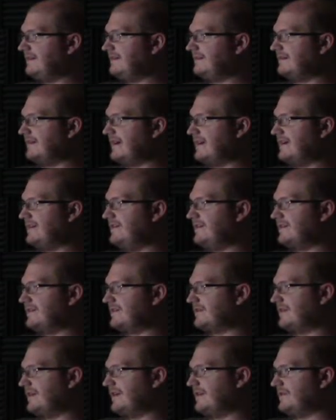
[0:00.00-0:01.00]
I know there
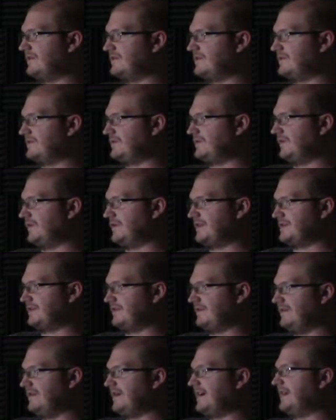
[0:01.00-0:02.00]
are others whose voices are
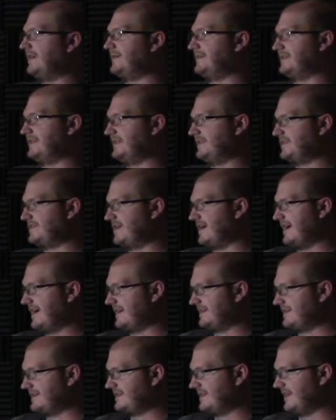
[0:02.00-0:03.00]
unique. Obviously, the
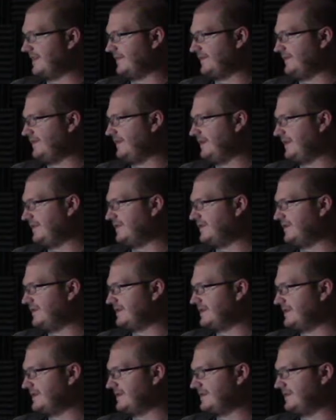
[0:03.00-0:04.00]
dragons have unique
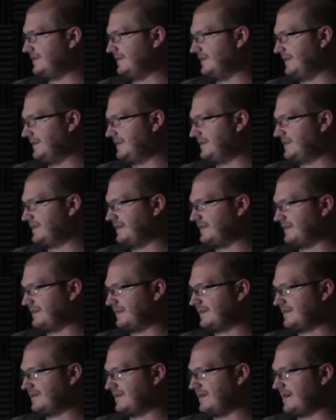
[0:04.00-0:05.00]
voices. No one mm-hmm. else sounds like
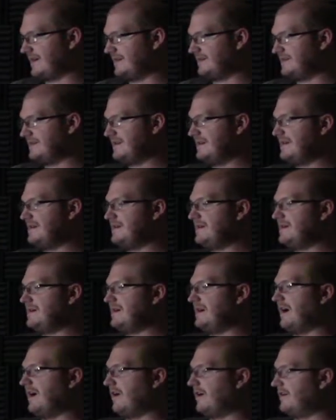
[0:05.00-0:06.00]
the dragons.
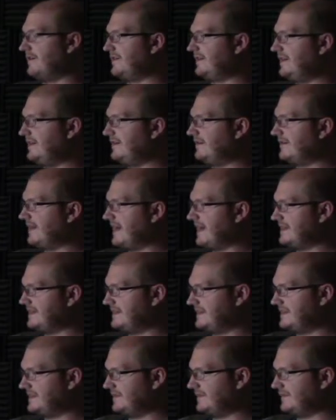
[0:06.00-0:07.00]
Arngeir has
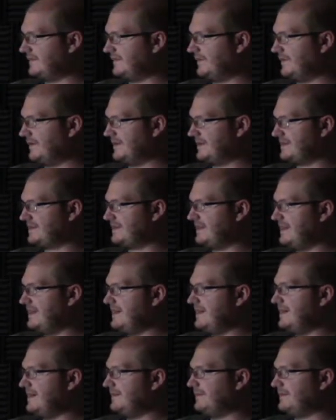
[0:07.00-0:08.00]
his own voice.
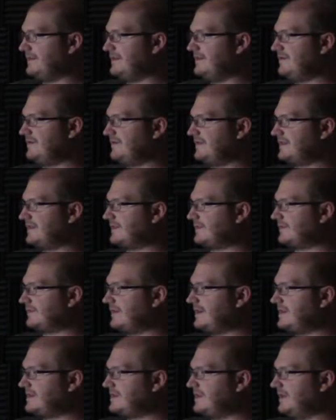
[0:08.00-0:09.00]
But then you look at the
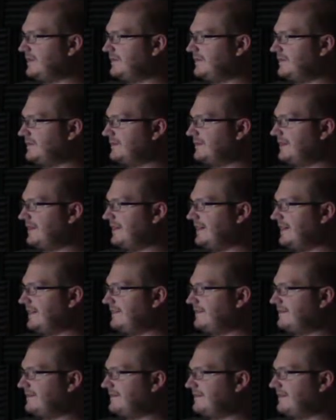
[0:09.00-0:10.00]
rest of them, like,
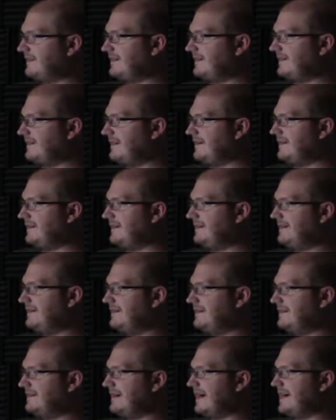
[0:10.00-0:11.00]
like I,
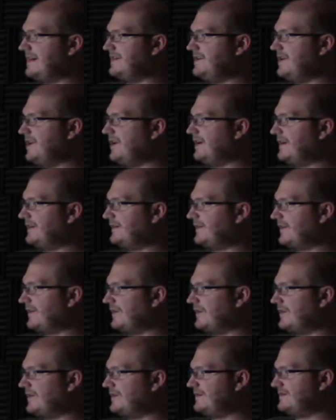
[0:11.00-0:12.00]
I know I've
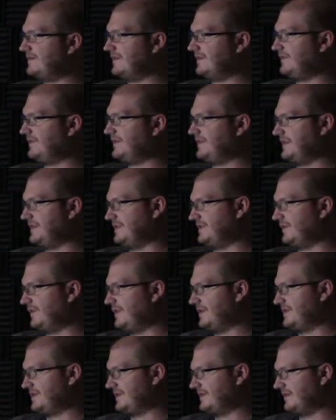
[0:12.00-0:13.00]
heard Delphine's
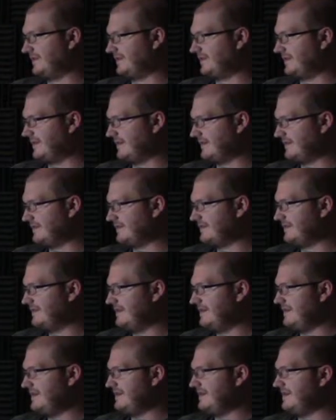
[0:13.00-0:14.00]
voice in other characters.
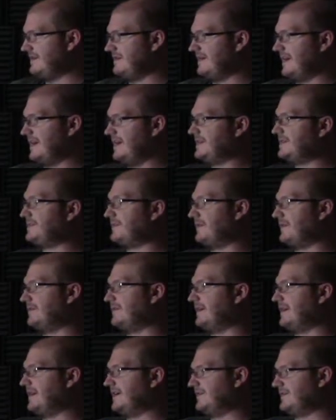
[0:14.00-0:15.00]
Mm-hmm. Esbern
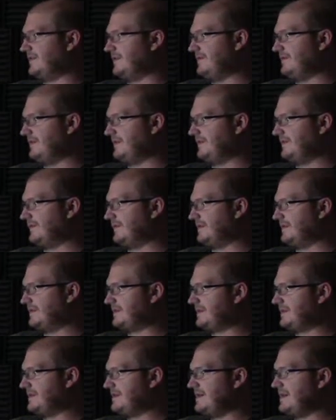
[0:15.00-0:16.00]
might have a unique
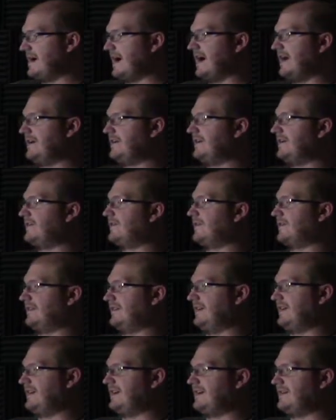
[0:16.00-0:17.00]
voice. I know I've heard
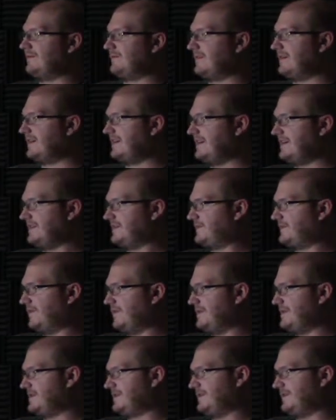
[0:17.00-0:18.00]
Legate Rikke's
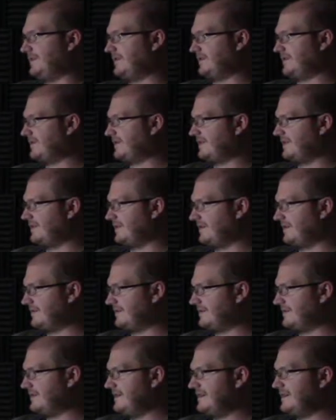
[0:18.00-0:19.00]
voice on other
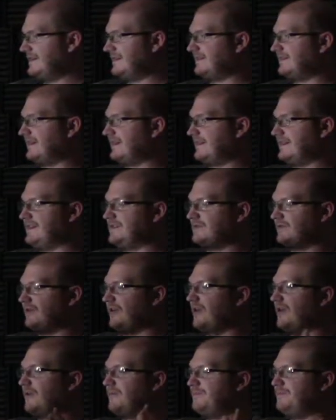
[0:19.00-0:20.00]
characters. Like these are
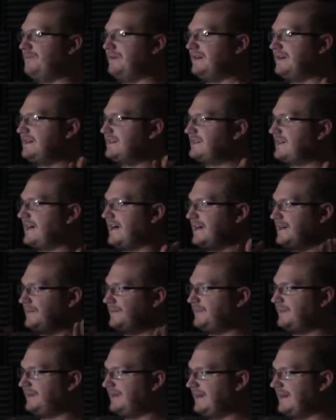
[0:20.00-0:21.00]
all big time
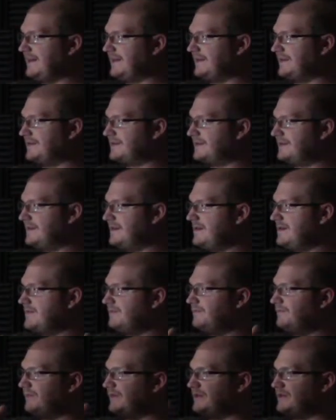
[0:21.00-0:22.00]
players. Yeah
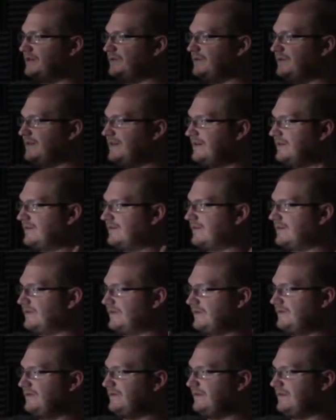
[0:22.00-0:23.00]
but you hear their
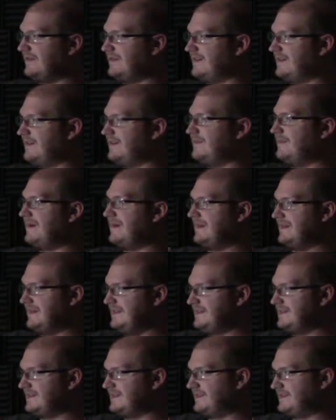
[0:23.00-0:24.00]
in many
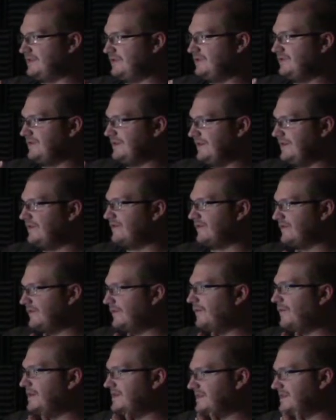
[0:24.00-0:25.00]
instances you can hear their
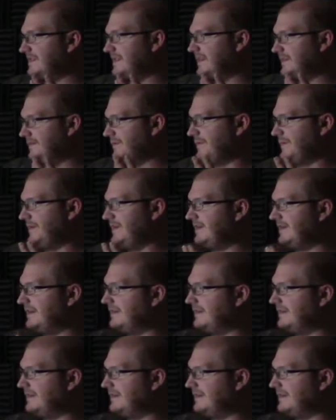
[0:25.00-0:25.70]
voices. I know repeated.